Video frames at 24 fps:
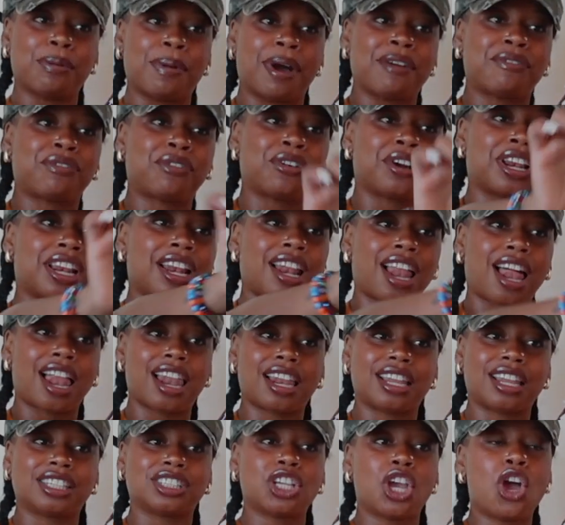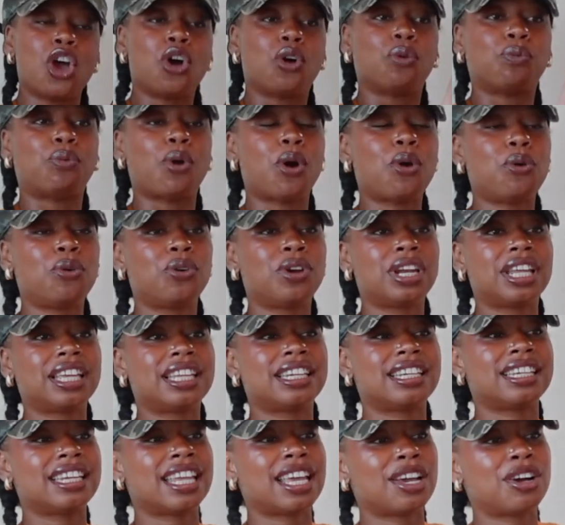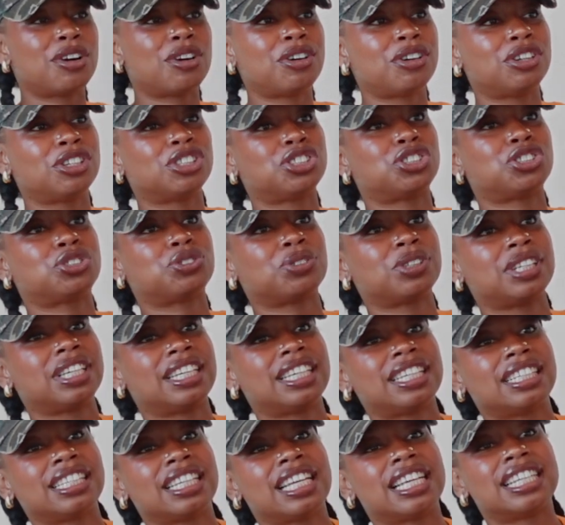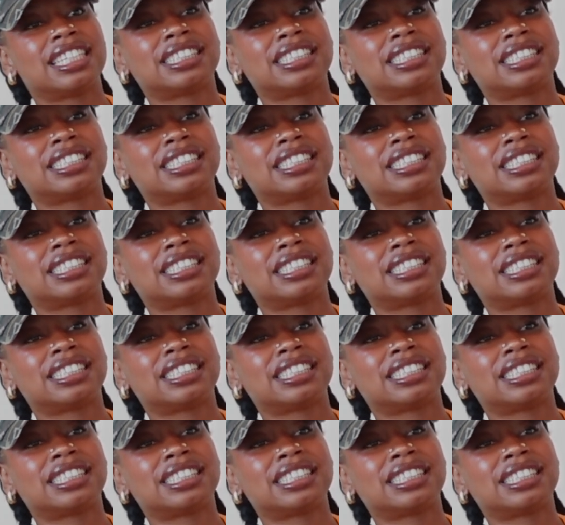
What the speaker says: with my $40 rolling down the street,